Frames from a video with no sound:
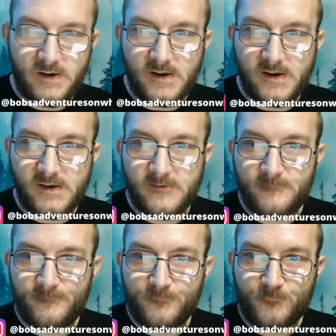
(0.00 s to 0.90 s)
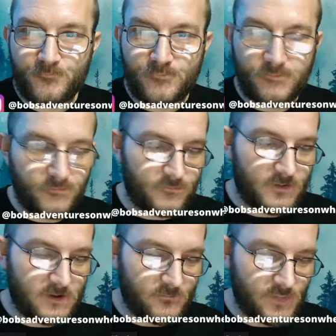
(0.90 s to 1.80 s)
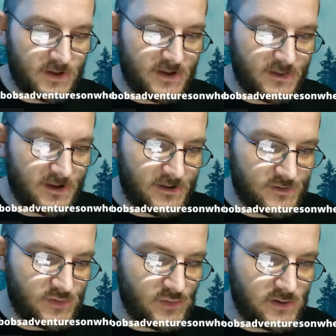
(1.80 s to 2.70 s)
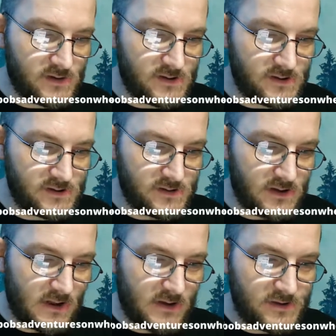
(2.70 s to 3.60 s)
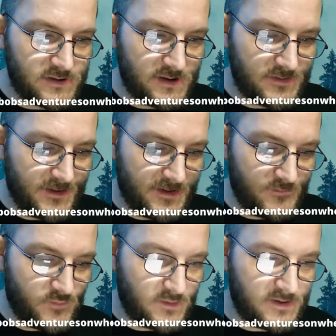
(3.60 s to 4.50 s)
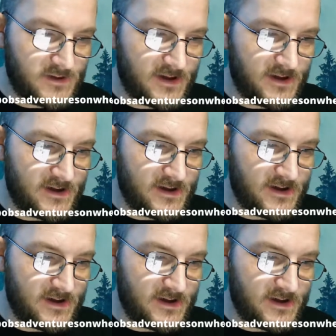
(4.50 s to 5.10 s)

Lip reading: But yeah, that is your Share the Air for today.